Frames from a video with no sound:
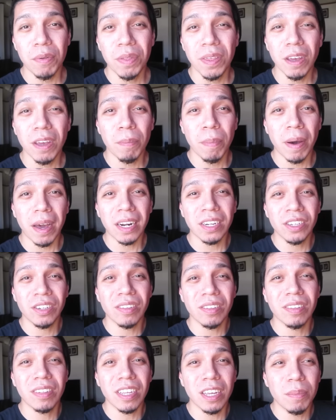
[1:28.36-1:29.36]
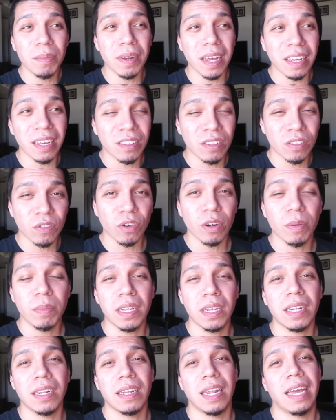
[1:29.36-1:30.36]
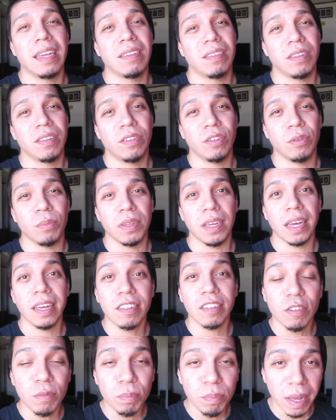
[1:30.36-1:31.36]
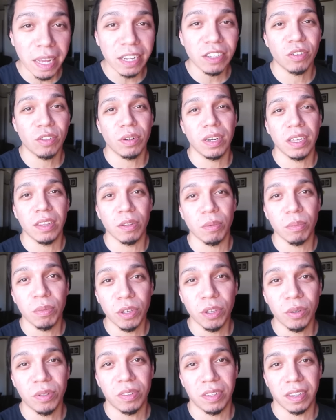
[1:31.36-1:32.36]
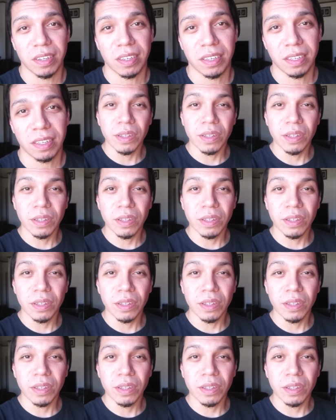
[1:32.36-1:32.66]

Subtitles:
Everything about it just seemed extremely lazy to me, especially the music.